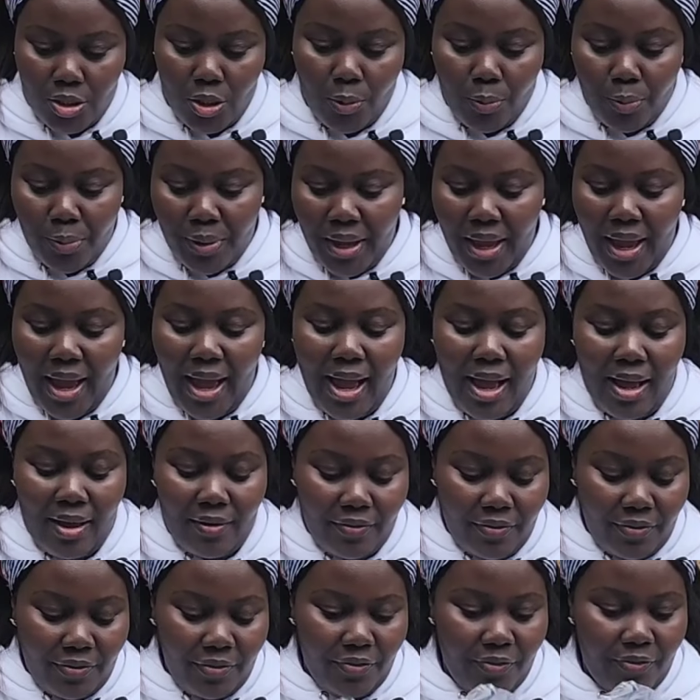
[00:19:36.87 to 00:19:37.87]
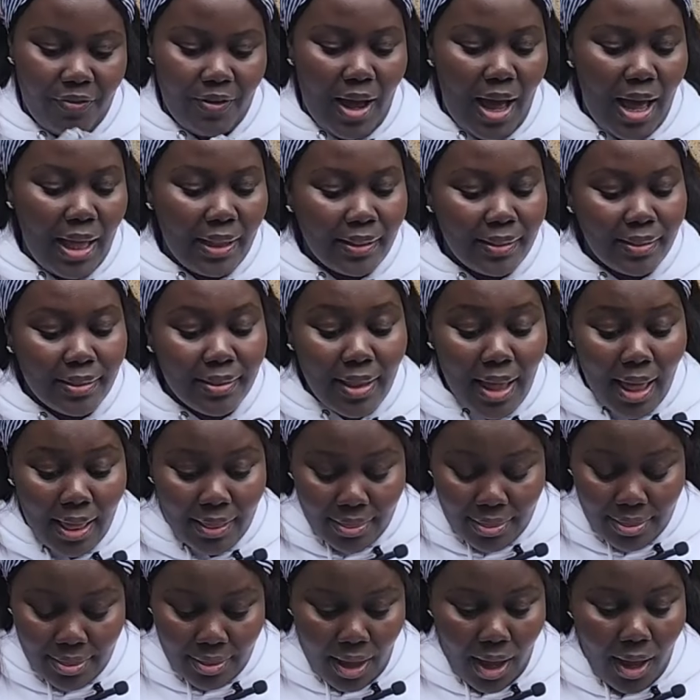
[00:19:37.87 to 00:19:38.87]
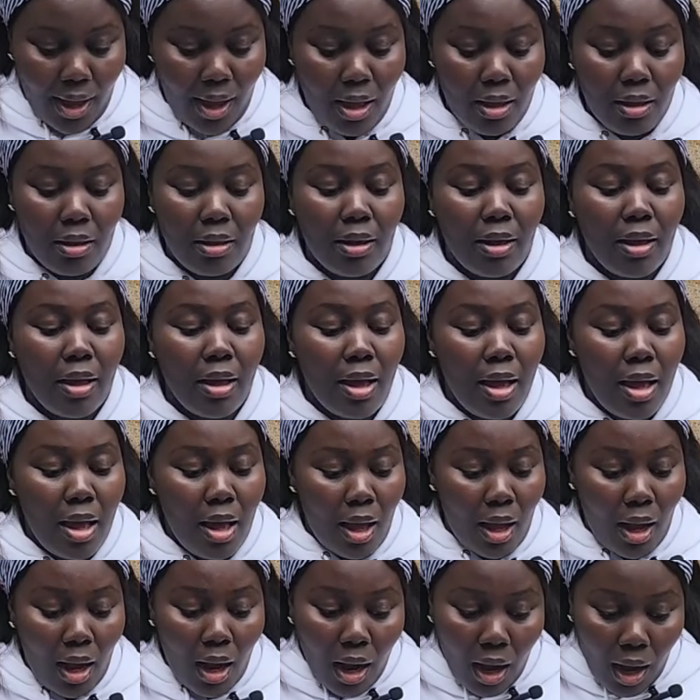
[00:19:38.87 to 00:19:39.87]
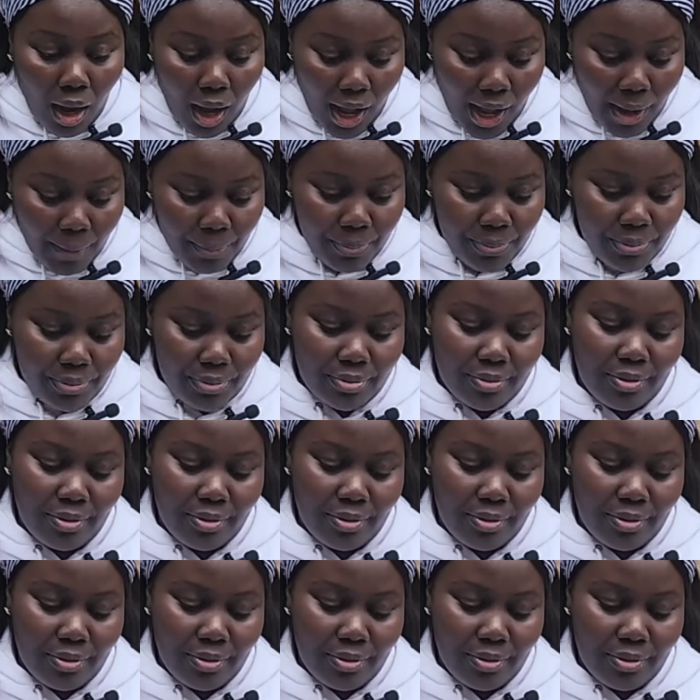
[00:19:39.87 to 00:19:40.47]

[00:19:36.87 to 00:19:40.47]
So we have another cup.